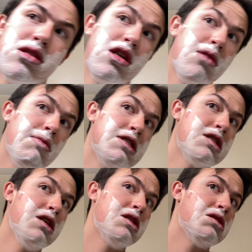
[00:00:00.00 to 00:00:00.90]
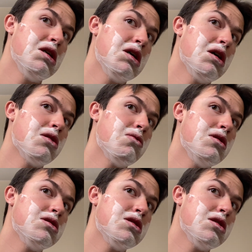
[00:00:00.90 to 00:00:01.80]
like my skin is saying
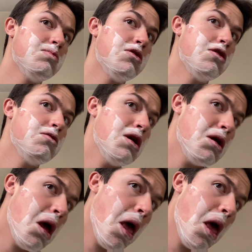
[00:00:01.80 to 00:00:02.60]
otherwise because it's pretty red.